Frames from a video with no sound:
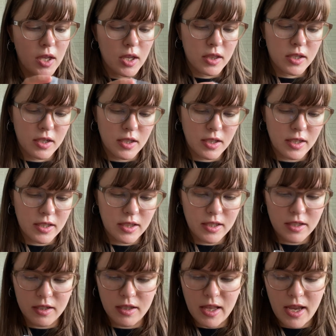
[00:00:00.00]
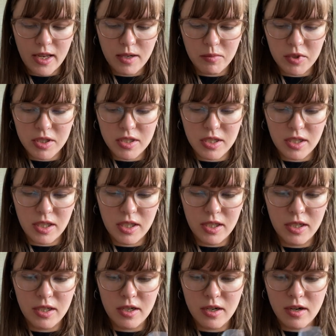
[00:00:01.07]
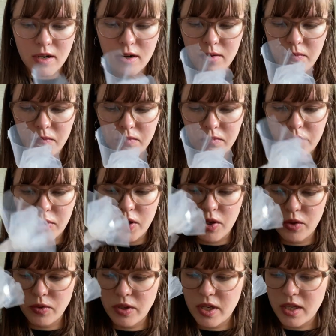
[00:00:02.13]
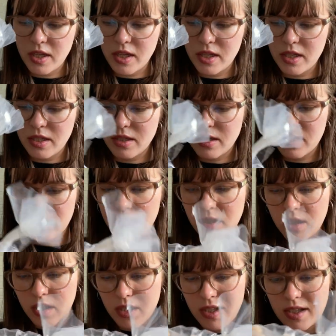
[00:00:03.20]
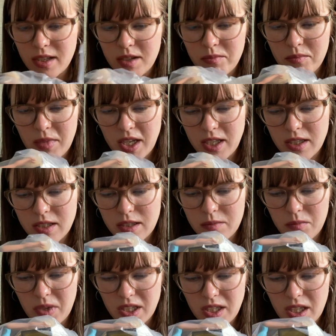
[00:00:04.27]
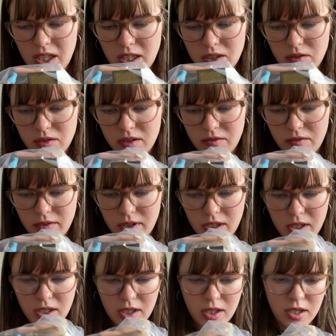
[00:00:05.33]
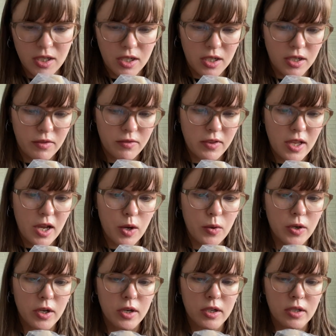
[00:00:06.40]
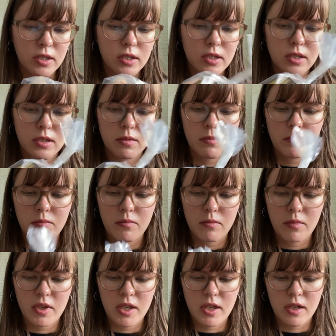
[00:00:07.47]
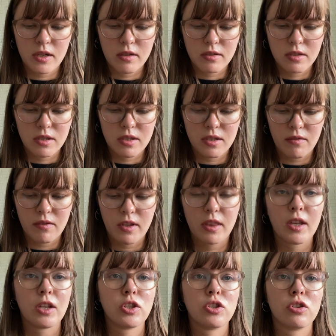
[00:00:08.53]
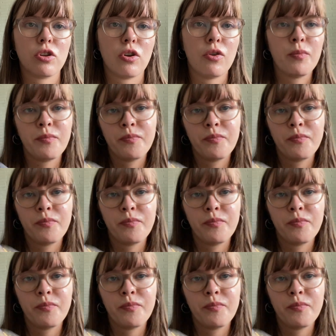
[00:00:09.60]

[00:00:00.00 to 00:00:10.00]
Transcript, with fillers: There are like little animals in here, ponies, I guess monkeys or something, uh, flowers, bears, stuff like that. So